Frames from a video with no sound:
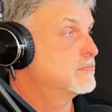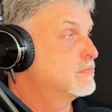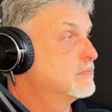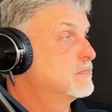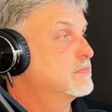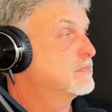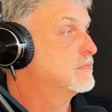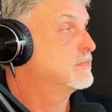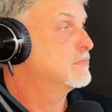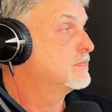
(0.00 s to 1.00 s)

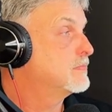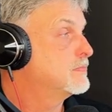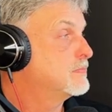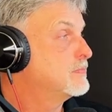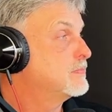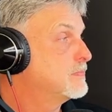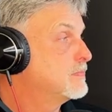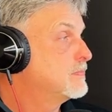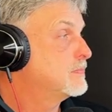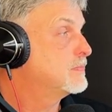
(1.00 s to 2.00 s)

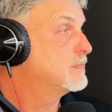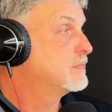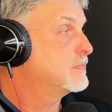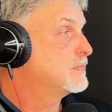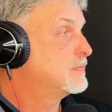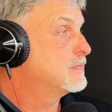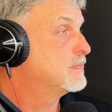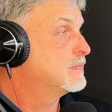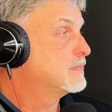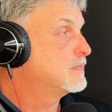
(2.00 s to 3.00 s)

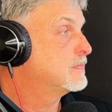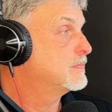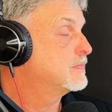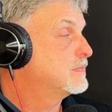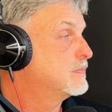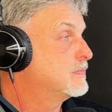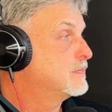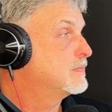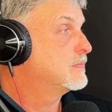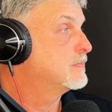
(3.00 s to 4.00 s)

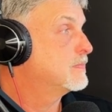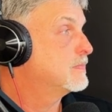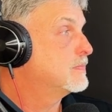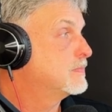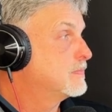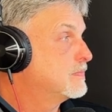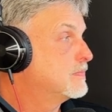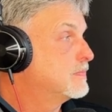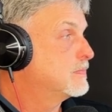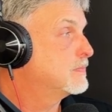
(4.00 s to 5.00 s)

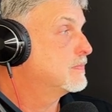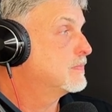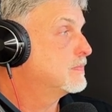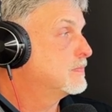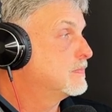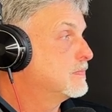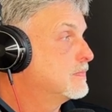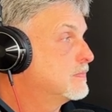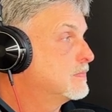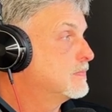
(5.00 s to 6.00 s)

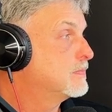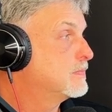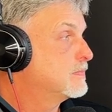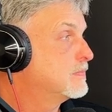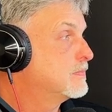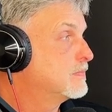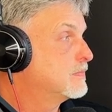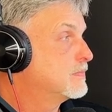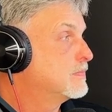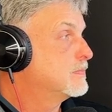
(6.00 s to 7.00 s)

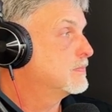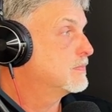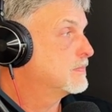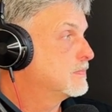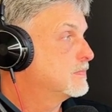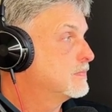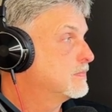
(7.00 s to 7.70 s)
(not speaking)